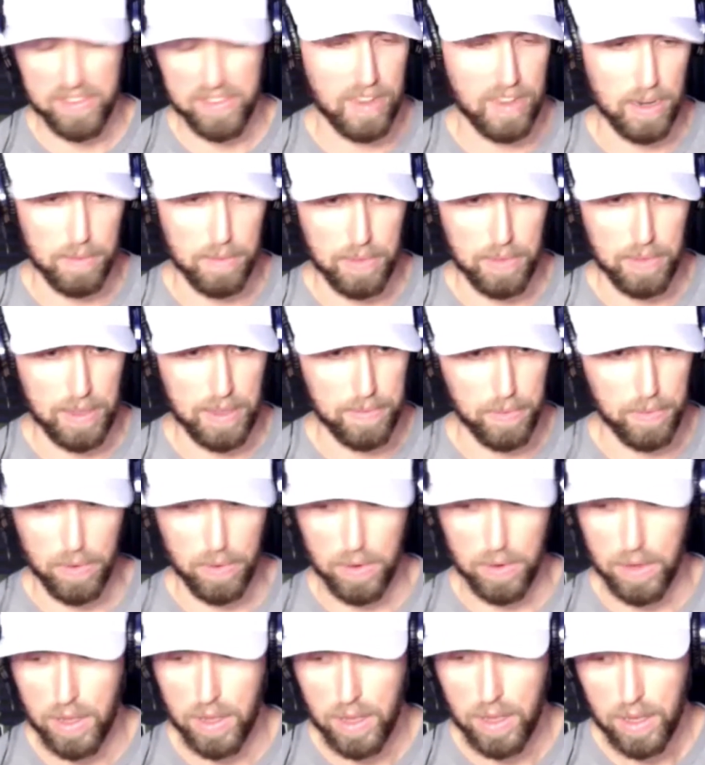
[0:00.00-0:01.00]
of
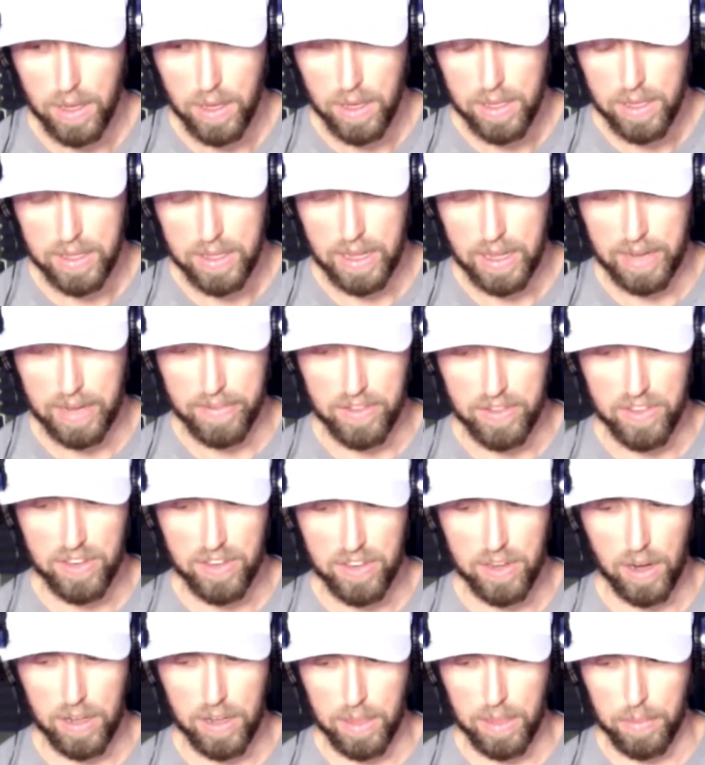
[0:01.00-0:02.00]
people that even
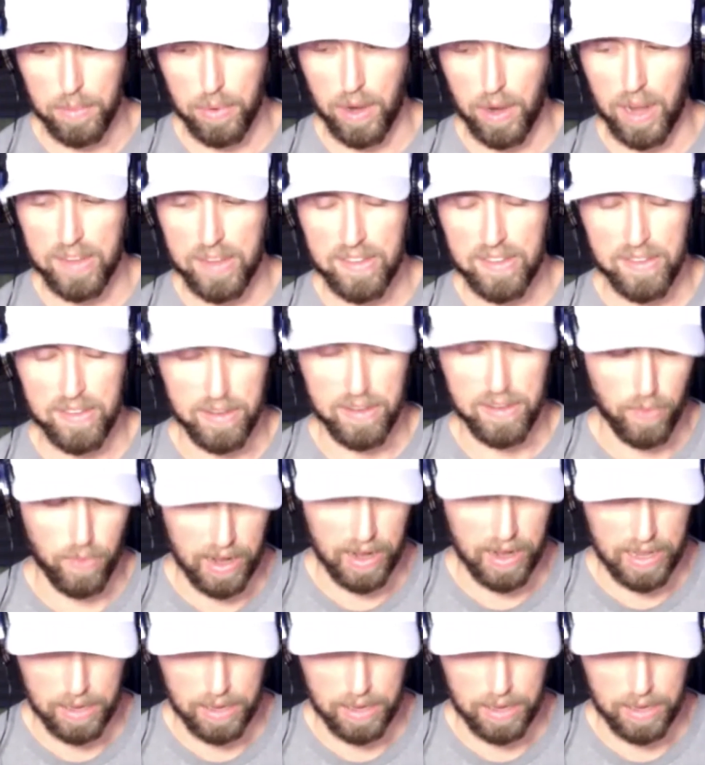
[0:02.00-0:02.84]
start the process of writing a